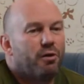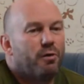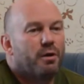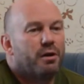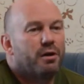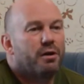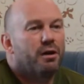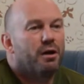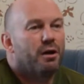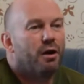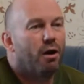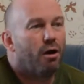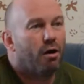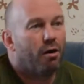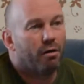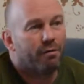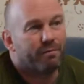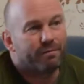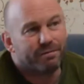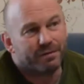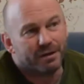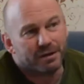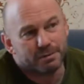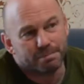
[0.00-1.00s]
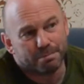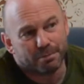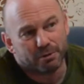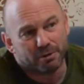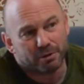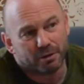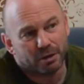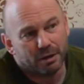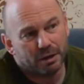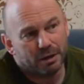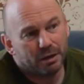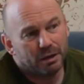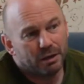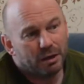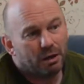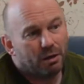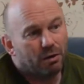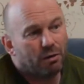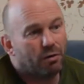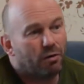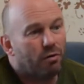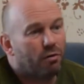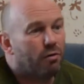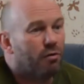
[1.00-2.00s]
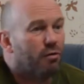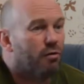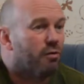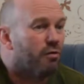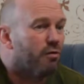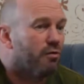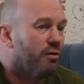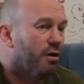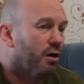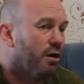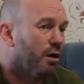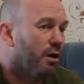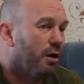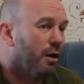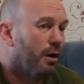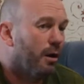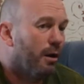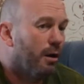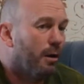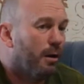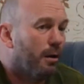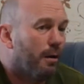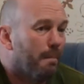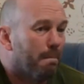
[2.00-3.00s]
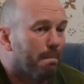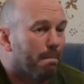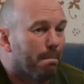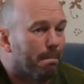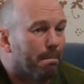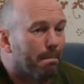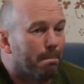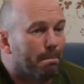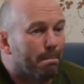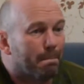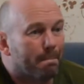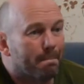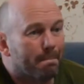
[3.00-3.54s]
Cohen on Facebook, or um,